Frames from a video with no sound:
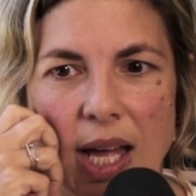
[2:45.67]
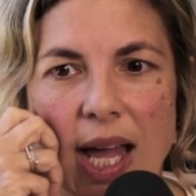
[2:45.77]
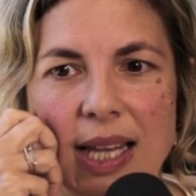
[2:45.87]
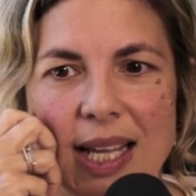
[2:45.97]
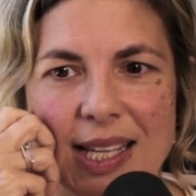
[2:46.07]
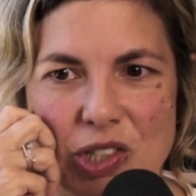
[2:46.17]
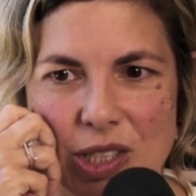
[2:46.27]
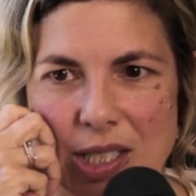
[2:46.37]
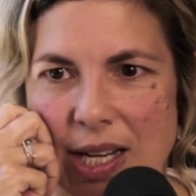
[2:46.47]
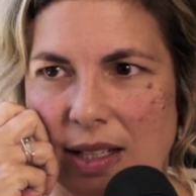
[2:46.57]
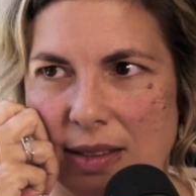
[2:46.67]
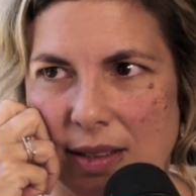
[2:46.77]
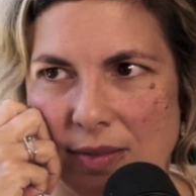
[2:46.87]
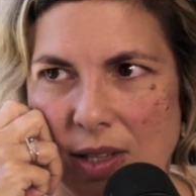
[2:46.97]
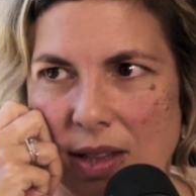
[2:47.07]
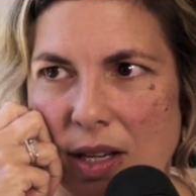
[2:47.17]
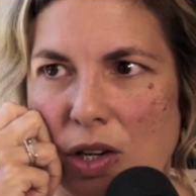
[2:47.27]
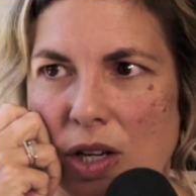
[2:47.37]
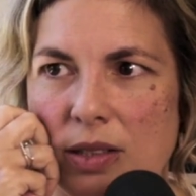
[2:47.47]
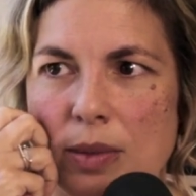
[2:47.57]
alleged narrative that they're
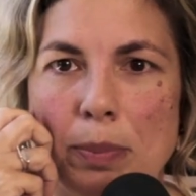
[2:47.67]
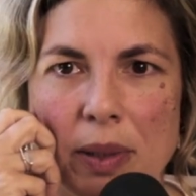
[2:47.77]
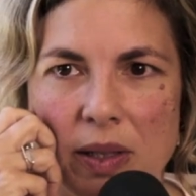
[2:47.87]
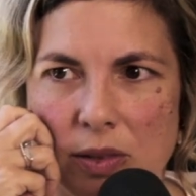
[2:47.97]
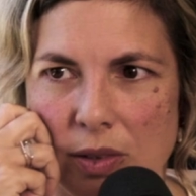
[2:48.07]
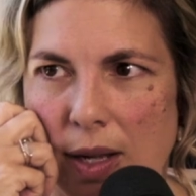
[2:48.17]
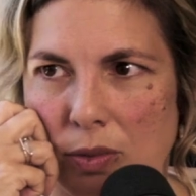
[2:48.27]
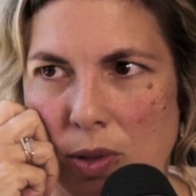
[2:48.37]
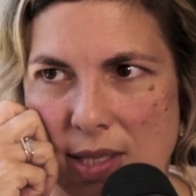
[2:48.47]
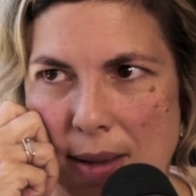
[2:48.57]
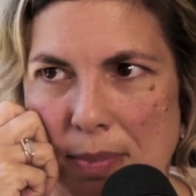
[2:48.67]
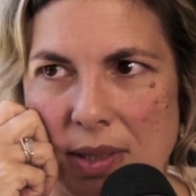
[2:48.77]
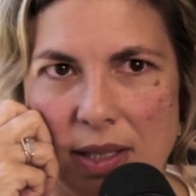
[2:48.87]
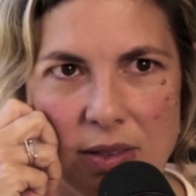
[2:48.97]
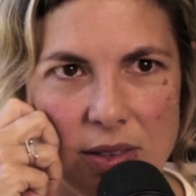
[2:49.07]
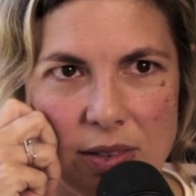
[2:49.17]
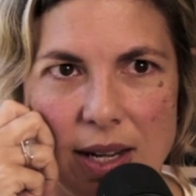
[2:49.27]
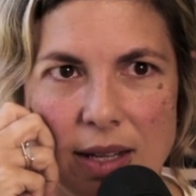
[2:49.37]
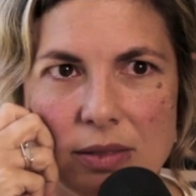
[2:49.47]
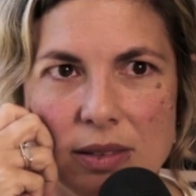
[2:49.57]
going to build around what's happening on the
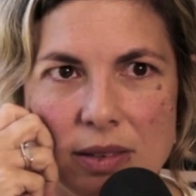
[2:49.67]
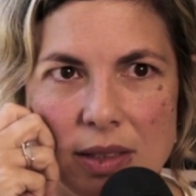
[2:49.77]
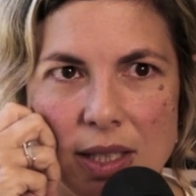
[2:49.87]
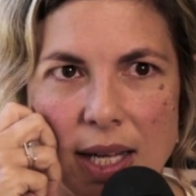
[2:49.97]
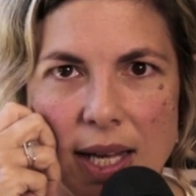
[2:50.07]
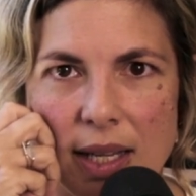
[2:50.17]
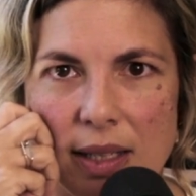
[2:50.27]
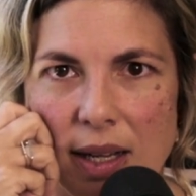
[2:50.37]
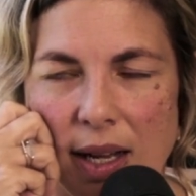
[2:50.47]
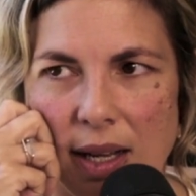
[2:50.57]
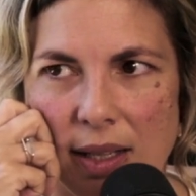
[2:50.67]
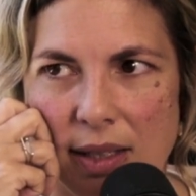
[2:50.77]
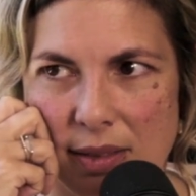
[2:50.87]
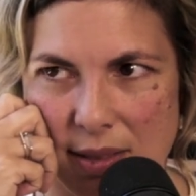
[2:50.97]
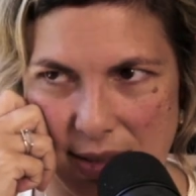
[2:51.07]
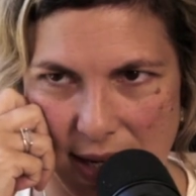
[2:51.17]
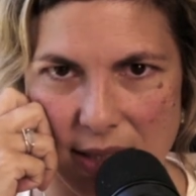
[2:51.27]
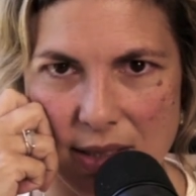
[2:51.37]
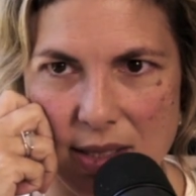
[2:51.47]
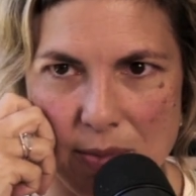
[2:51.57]
ground. And I
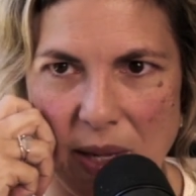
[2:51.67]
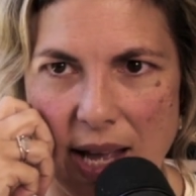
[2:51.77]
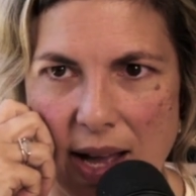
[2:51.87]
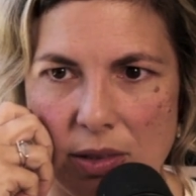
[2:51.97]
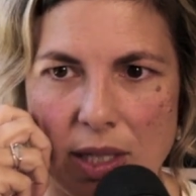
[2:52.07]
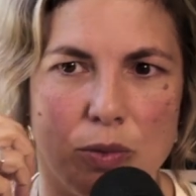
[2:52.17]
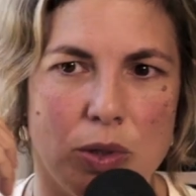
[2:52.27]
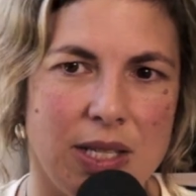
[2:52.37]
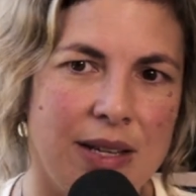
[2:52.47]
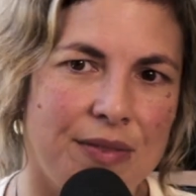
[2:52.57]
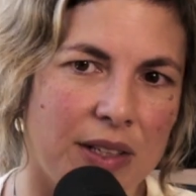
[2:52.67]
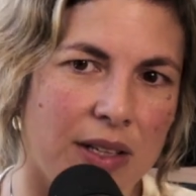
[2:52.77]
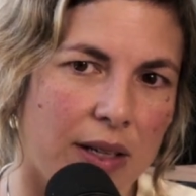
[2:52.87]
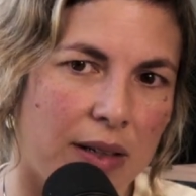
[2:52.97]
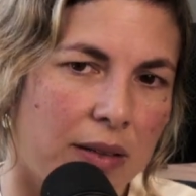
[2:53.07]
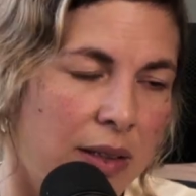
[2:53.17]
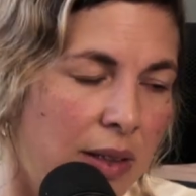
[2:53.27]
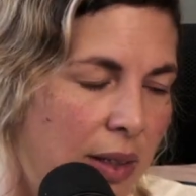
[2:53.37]
decided to speak out. It wasn't even I'm